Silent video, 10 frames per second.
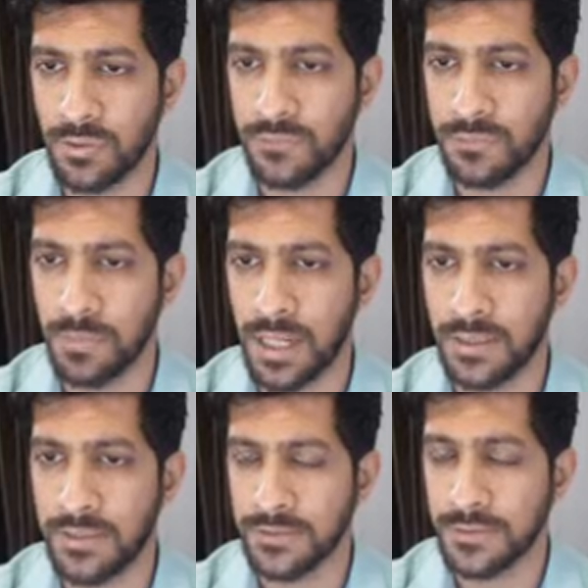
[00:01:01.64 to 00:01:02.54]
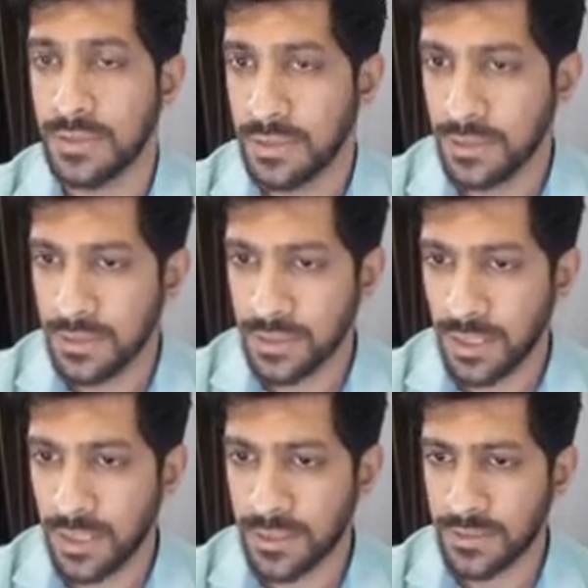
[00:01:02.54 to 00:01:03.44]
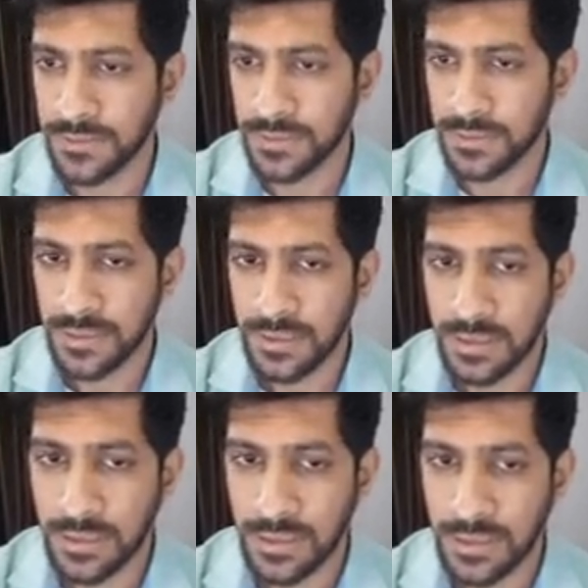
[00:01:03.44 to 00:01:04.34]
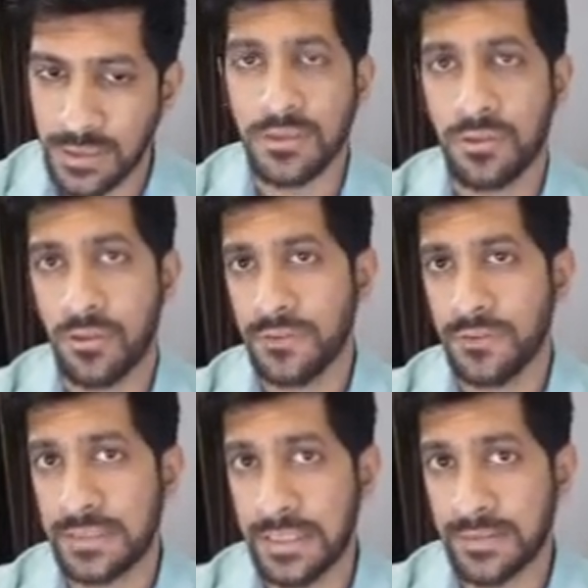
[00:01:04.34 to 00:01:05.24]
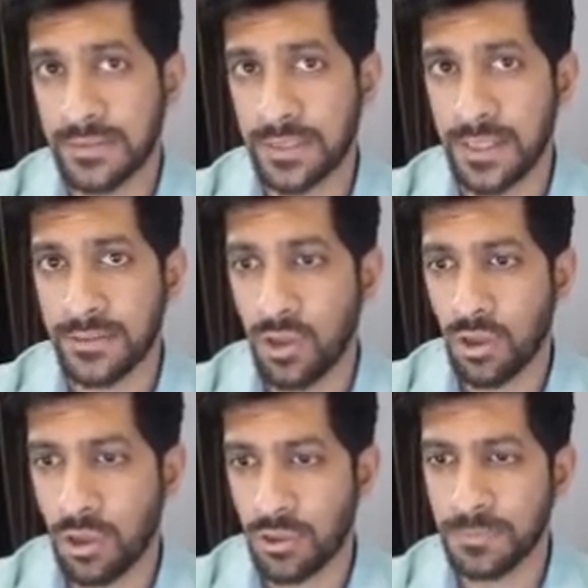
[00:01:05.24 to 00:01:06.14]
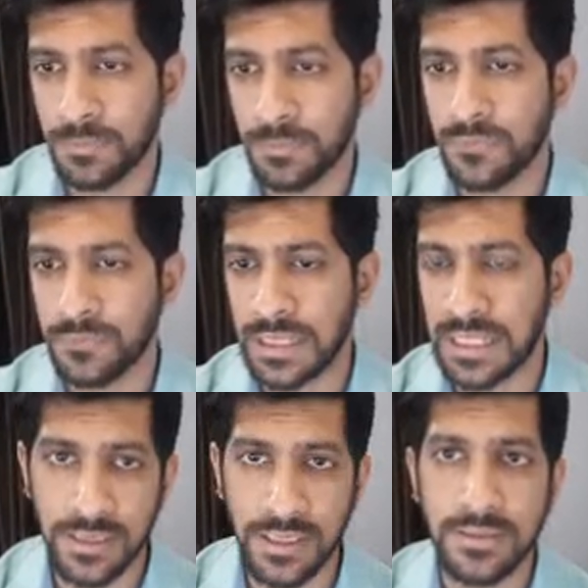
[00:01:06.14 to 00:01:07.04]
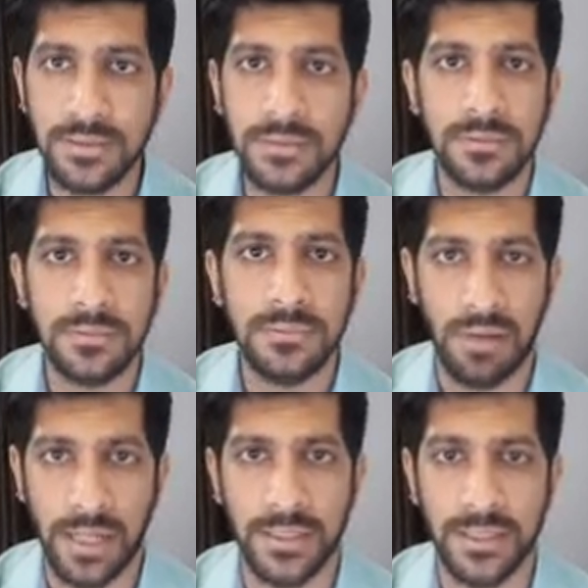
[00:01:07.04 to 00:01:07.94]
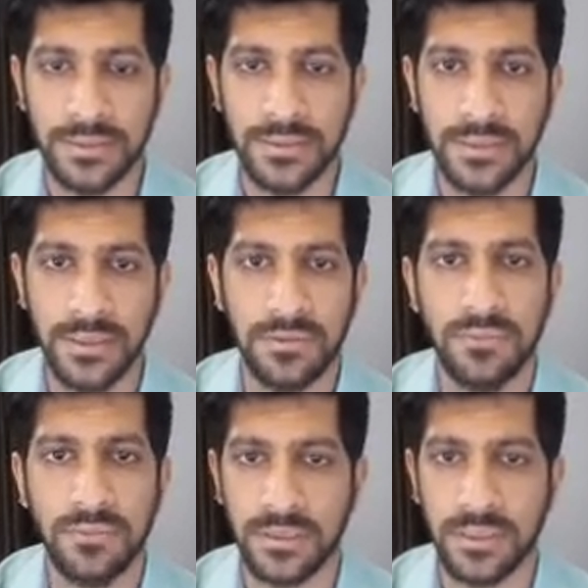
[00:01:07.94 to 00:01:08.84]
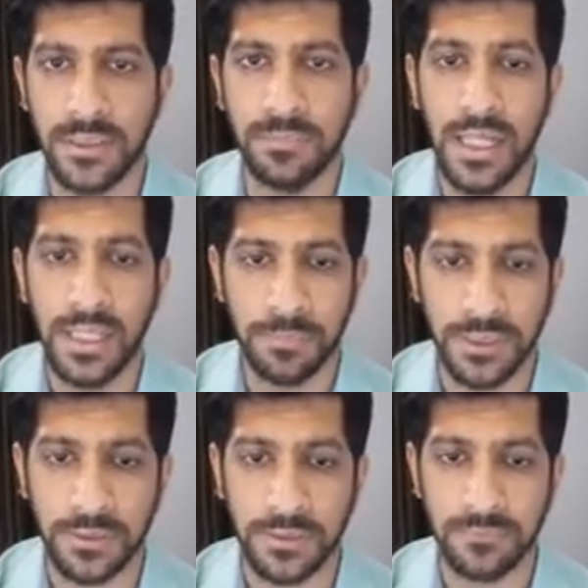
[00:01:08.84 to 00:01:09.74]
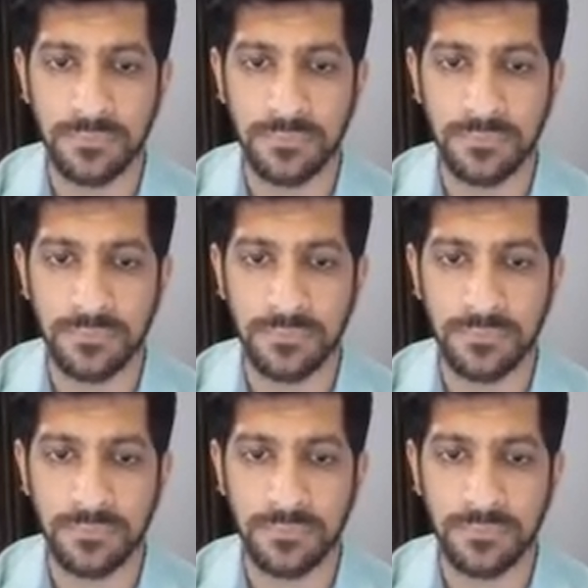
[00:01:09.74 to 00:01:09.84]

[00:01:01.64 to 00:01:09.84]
of a planet, and the first law states that the orbit of any planet is of the shape elliptical,